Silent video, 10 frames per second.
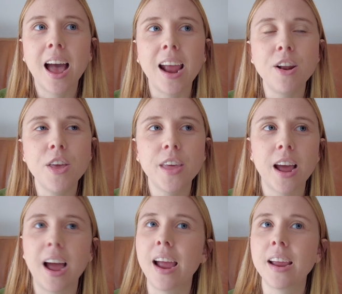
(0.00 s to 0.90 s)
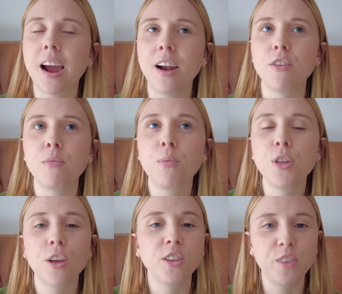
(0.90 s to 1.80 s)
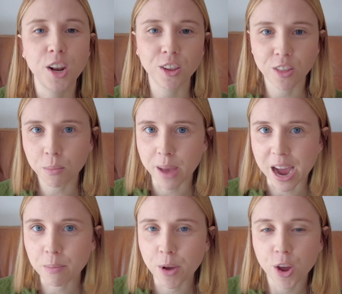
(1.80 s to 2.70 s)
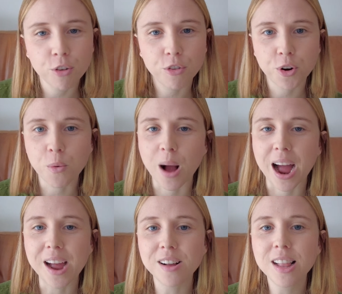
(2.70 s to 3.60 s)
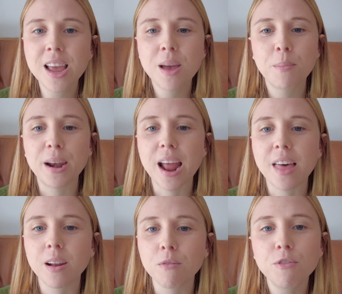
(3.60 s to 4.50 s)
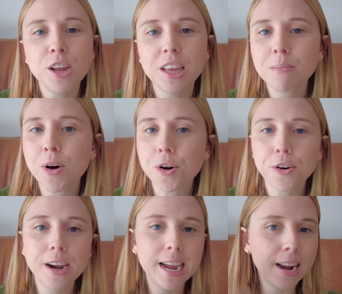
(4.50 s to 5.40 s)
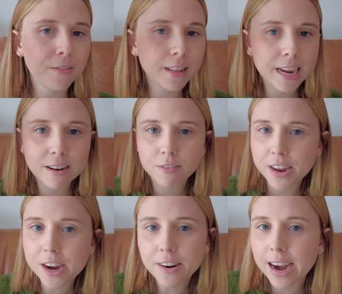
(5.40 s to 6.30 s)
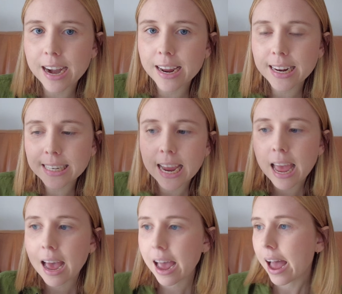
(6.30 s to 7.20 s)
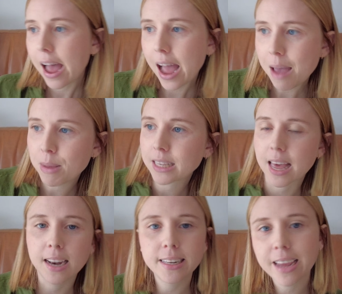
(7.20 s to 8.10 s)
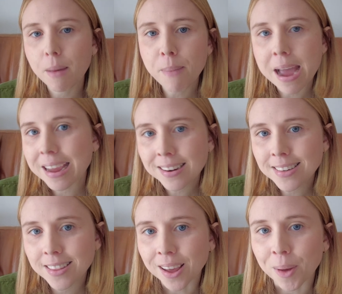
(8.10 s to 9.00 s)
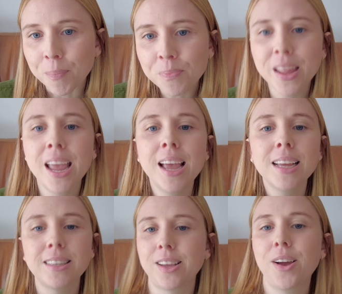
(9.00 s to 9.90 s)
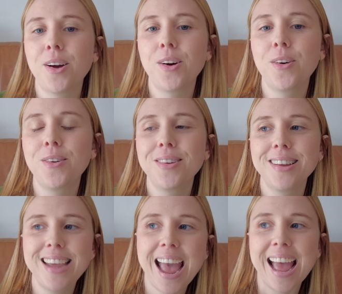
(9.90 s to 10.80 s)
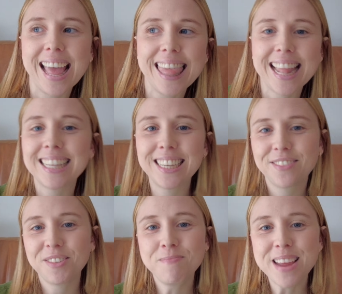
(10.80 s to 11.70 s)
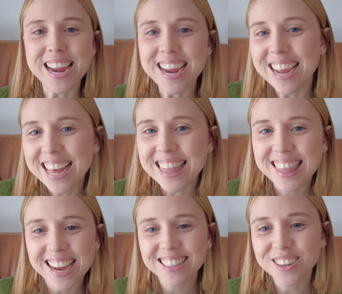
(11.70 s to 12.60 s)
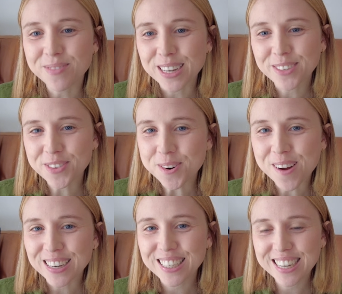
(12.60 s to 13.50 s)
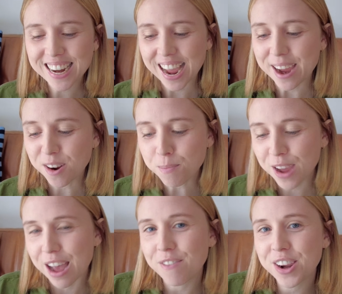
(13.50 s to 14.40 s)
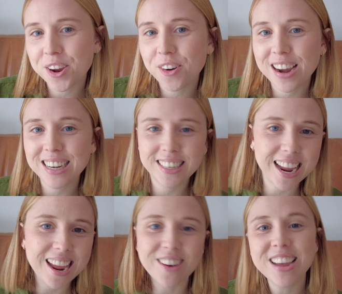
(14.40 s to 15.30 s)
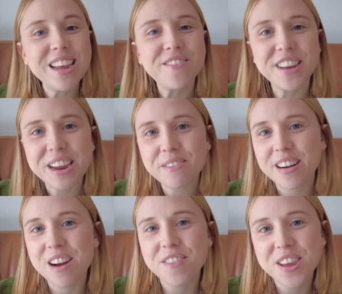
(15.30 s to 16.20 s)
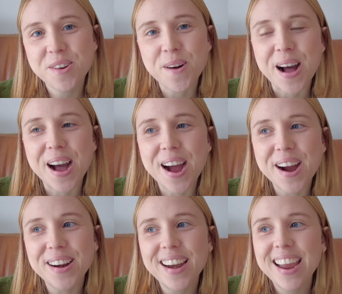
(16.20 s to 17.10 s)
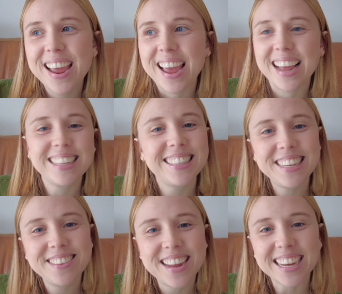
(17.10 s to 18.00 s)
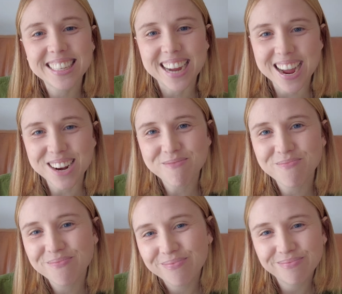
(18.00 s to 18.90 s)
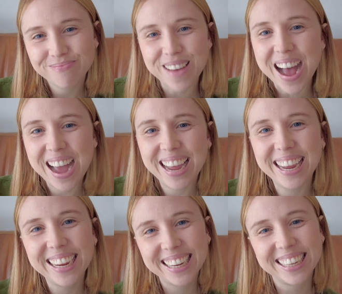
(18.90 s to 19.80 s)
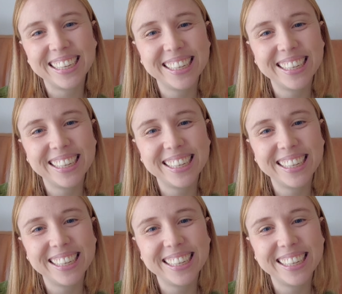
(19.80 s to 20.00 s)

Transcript: I know that I kind of put those videos on the back burner for a while, but now that I'm feeling more creatively invigorated, I'm excited to get back into them. So yeah, that's it from me. Thanks so much for watching. I hope you're having a great day or evening wherever you are, and see you next time. Bye.